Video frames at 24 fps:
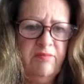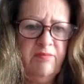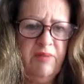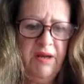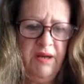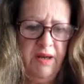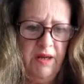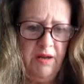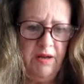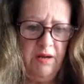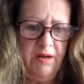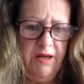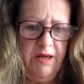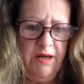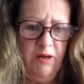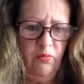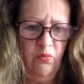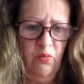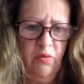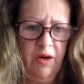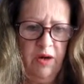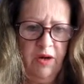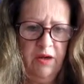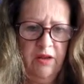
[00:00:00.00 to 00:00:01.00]
apply,
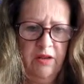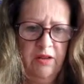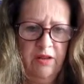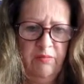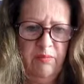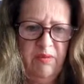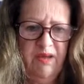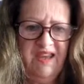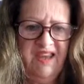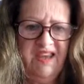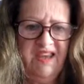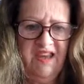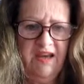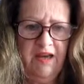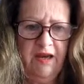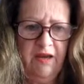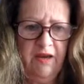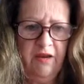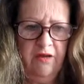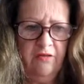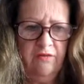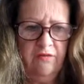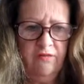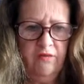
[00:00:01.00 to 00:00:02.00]
one at the
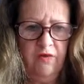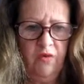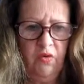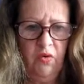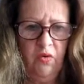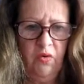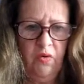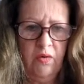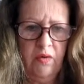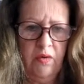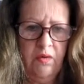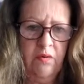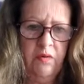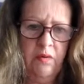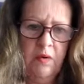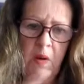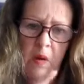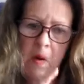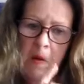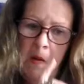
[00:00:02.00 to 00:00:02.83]
beginning of your